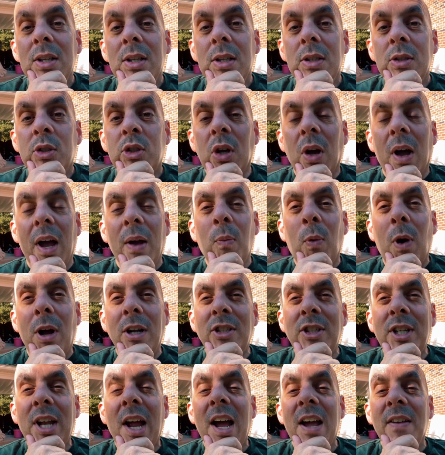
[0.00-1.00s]
So I
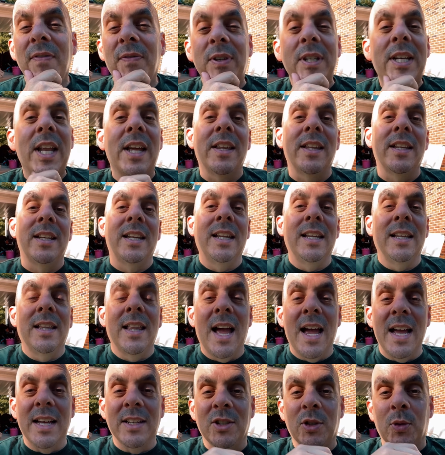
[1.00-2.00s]
watched High Fidelity
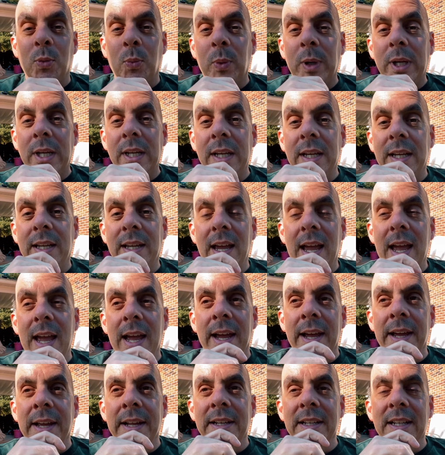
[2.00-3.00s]
last week,
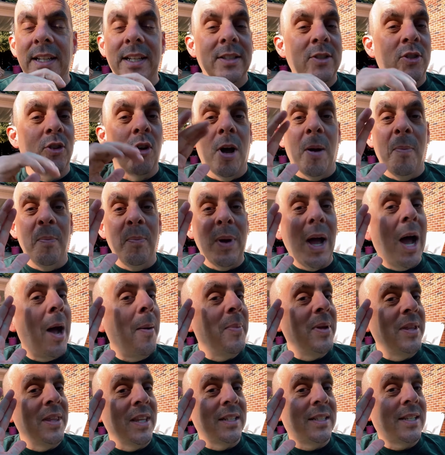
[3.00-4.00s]
and so
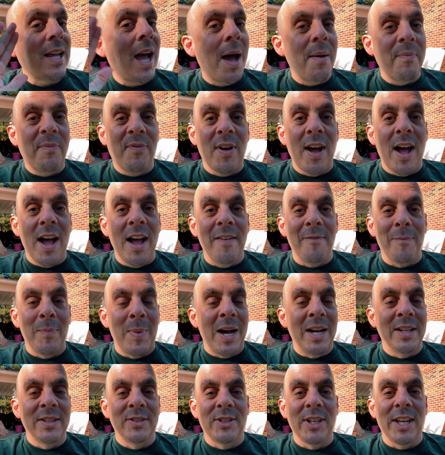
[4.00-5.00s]
I'm in the top five
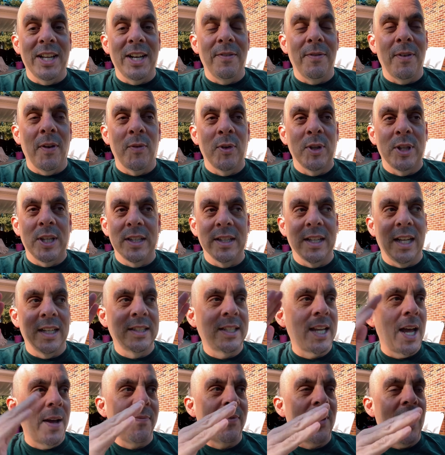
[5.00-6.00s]
mindset of everything, like
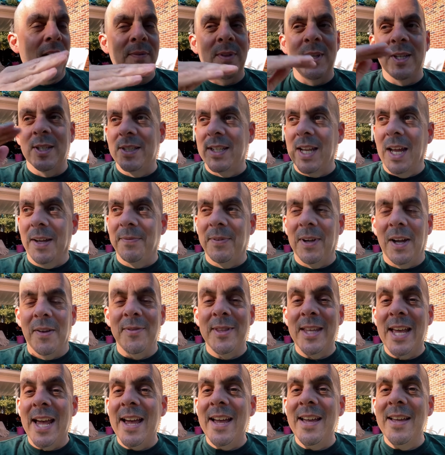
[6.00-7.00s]
top five this, top five
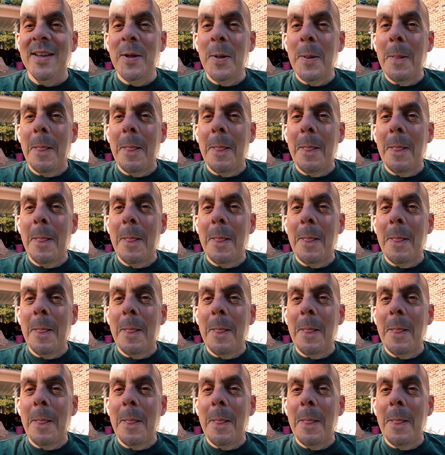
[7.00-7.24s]
that.